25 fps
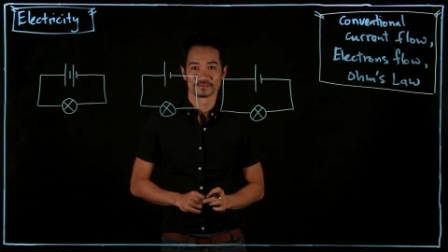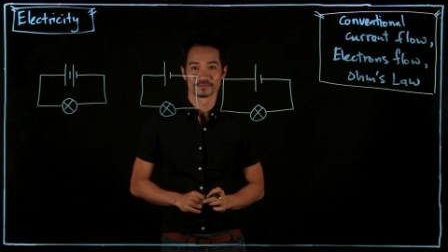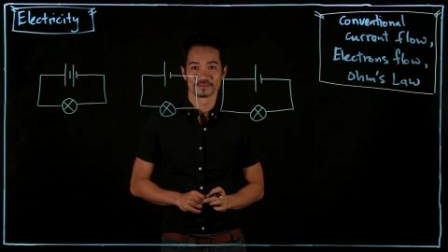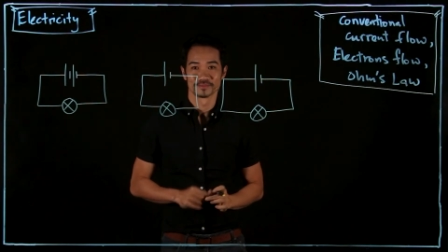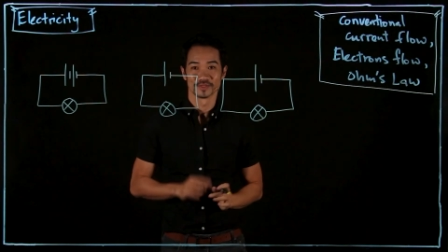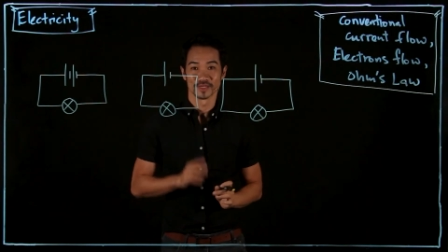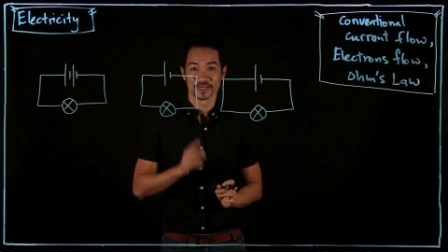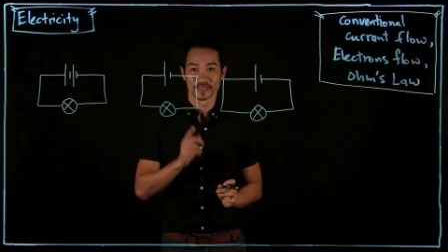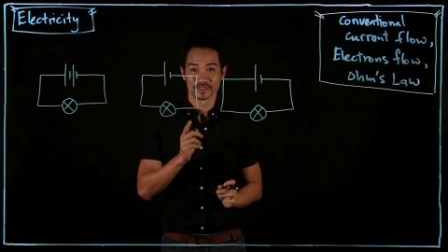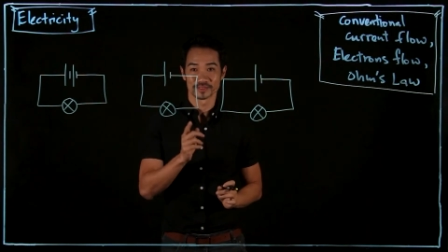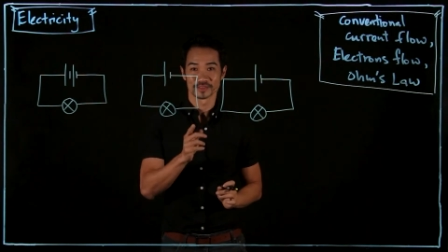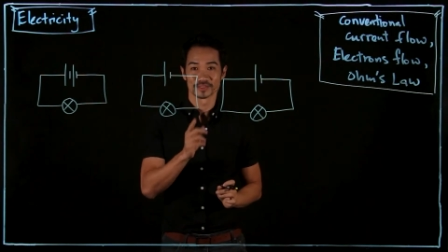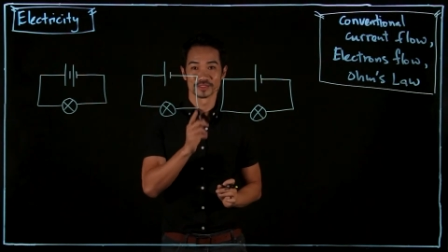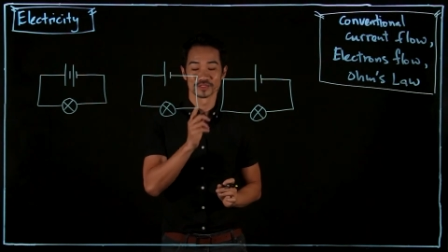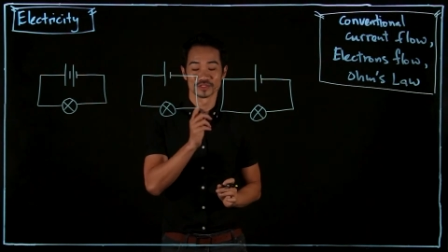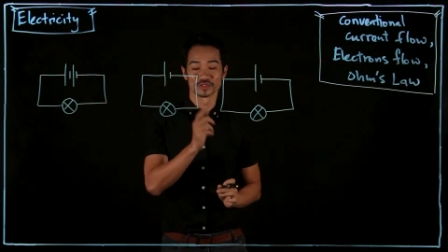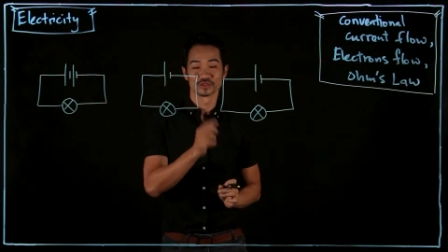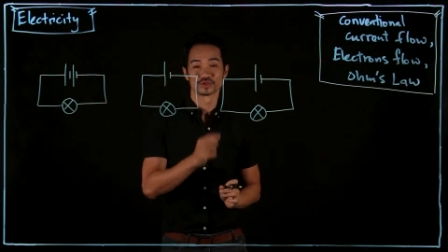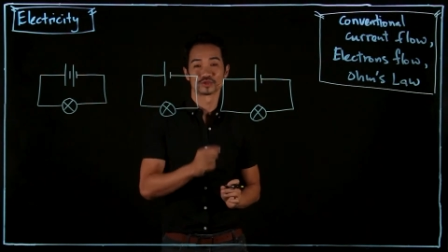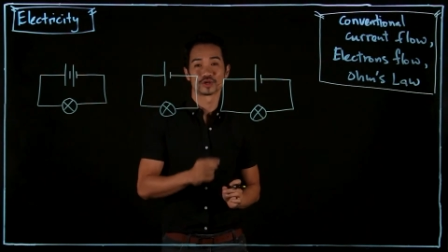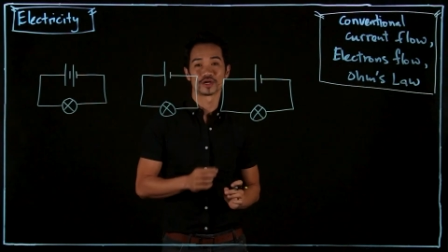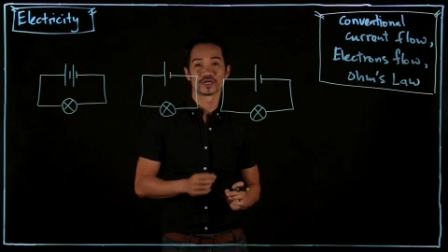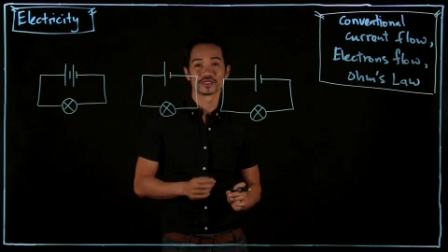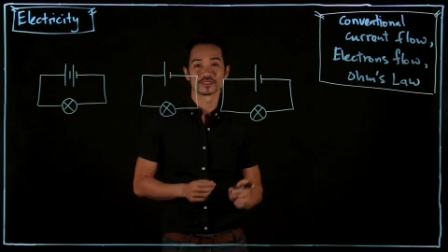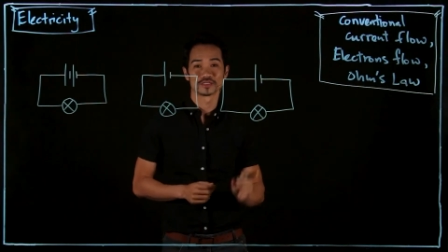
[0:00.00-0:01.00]
Yes, it's a
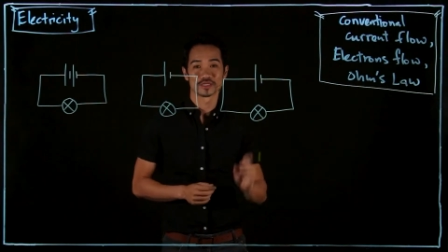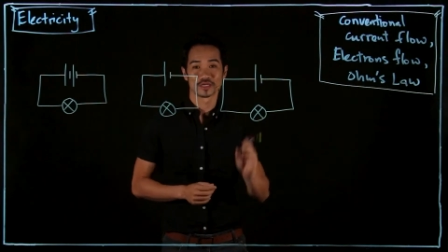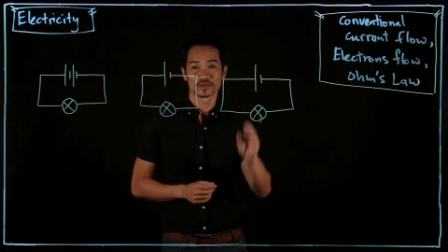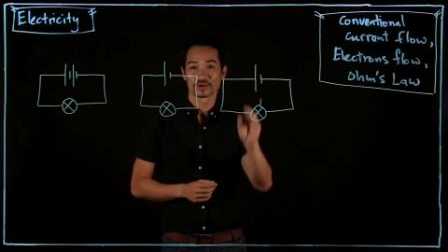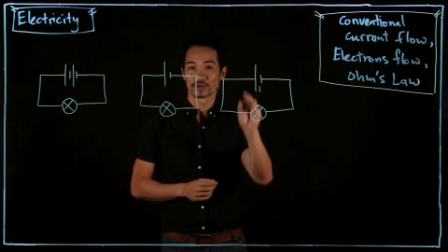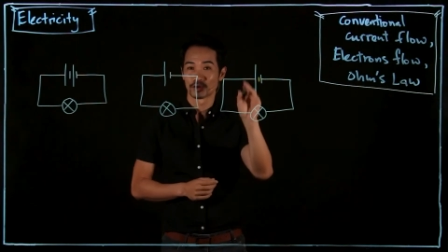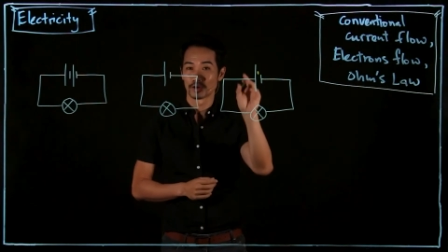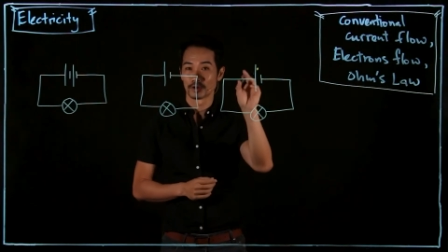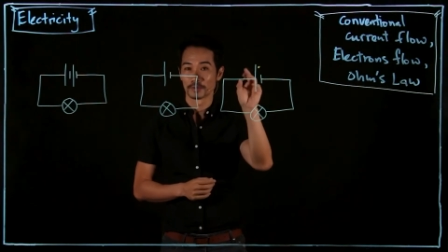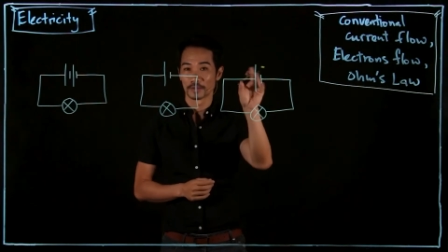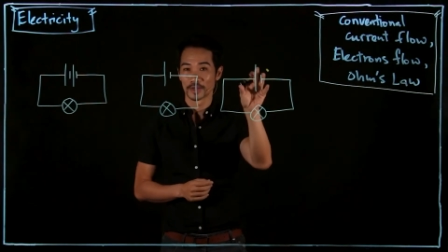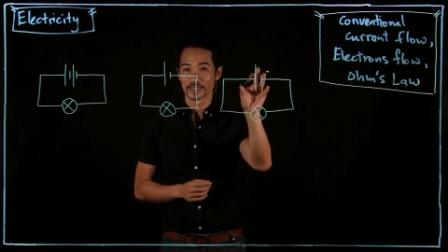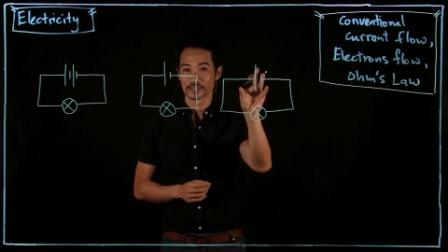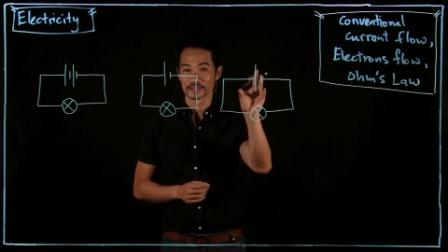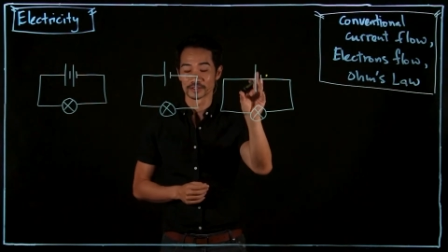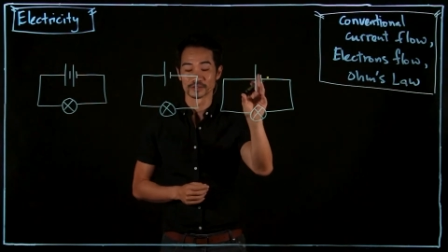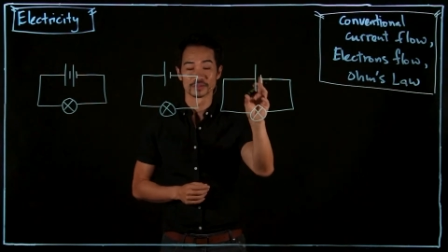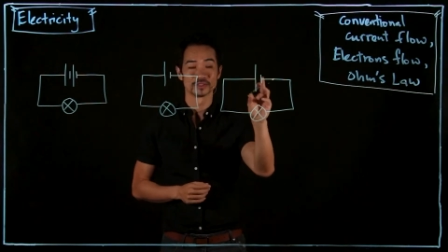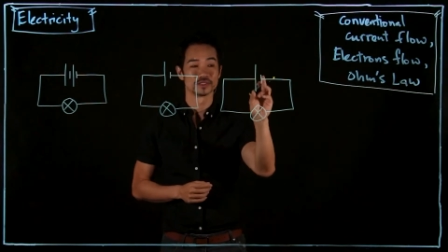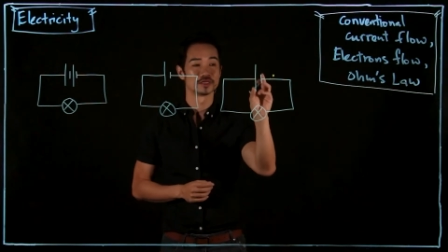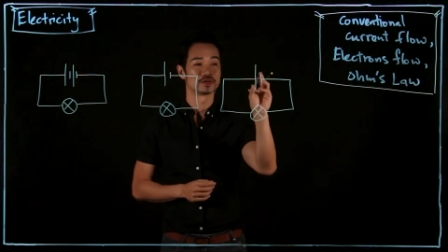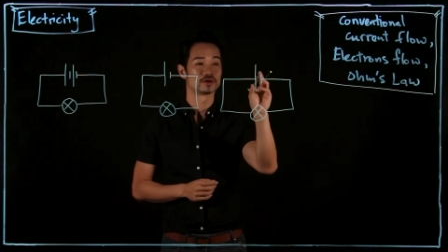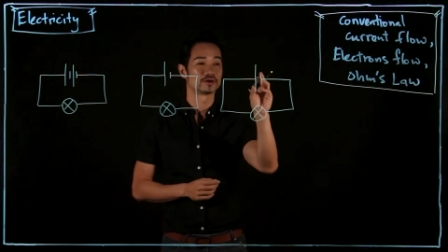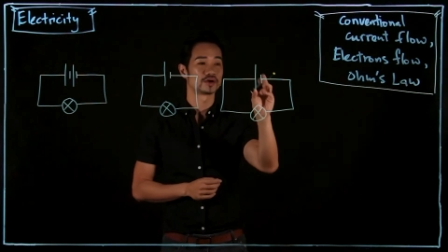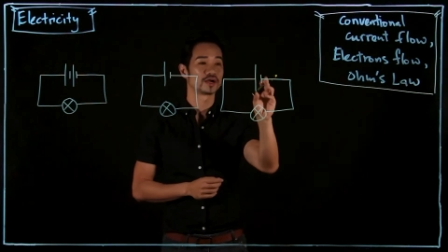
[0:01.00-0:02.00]
dry cell or a
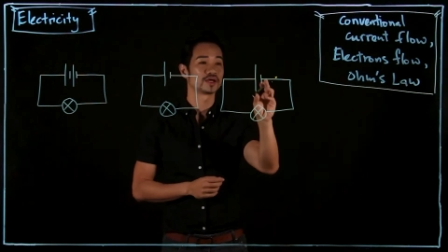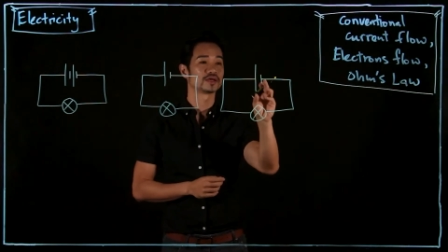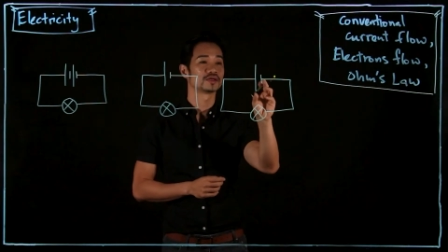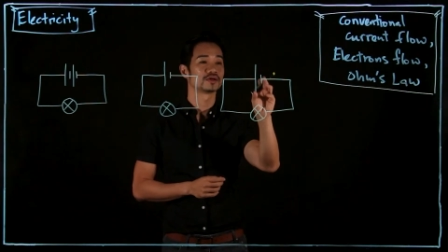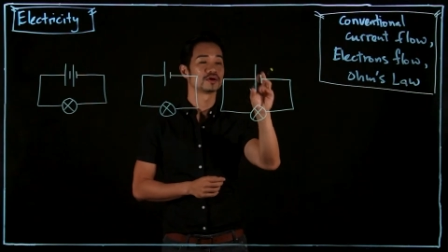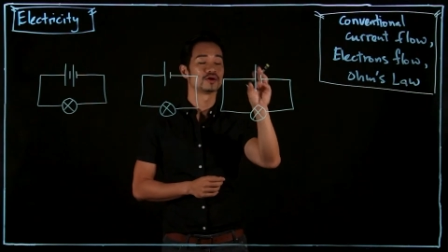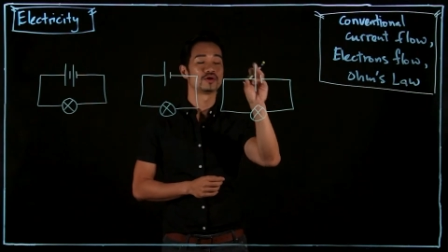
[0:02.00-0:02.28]
battery, all right?